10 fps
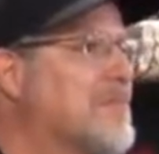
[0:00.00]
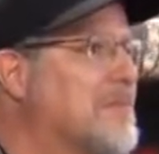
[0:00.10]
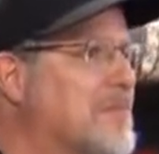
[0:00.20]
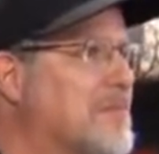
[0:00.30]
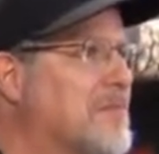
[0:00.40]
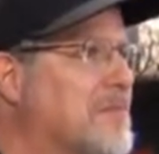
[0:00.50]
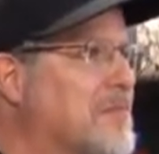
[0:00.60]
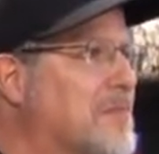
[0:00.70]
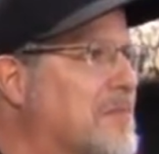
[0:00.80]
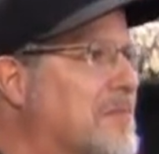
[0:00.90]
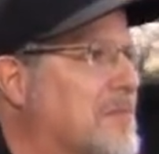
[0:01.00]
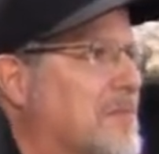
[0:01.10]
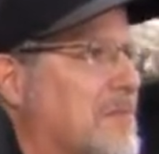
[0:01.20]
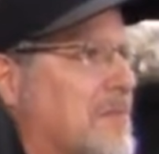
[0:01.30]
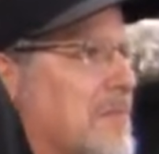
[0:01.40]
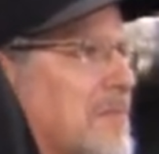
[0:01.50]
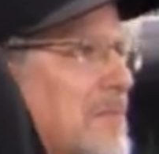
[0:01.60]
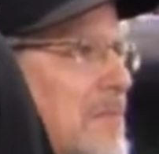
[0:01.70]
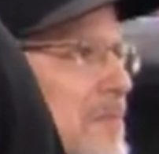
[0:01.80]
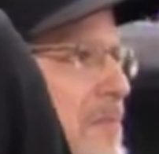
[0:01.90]

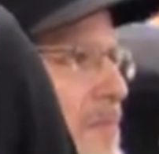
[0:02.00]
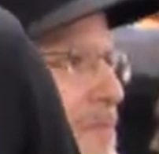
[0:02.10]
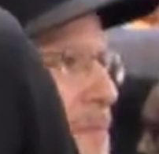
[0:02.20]
[no speech]